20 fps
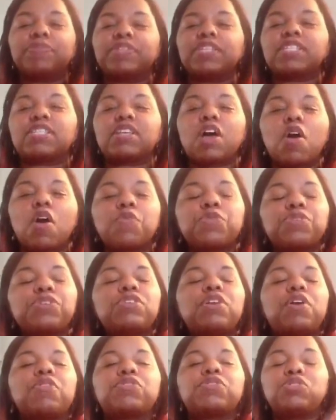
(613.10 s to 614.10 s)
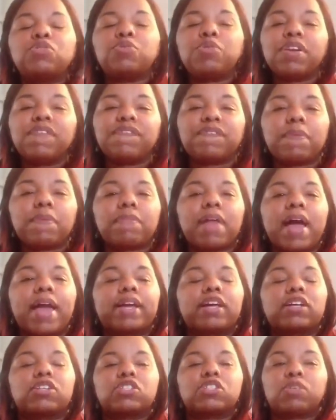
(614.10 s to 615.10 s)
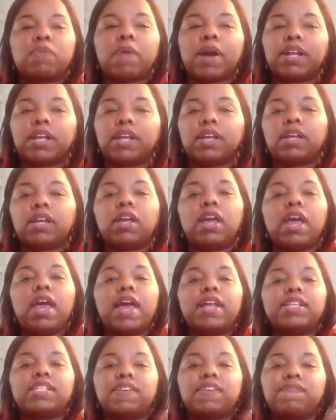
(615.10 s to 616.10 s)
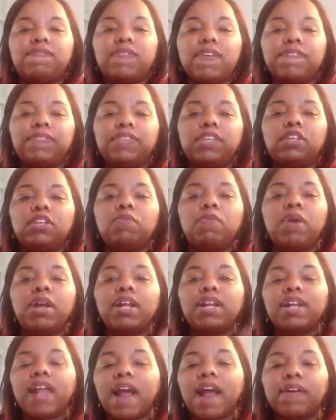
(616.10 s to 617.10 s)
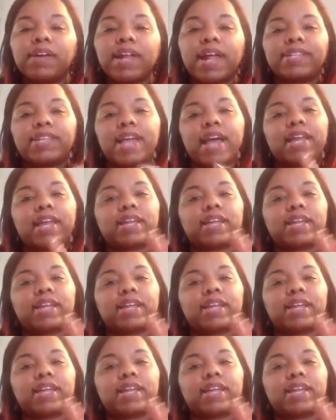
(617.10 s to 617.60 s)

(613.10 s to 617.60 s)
So, doing from like 20 to 50, you want to narrow that down.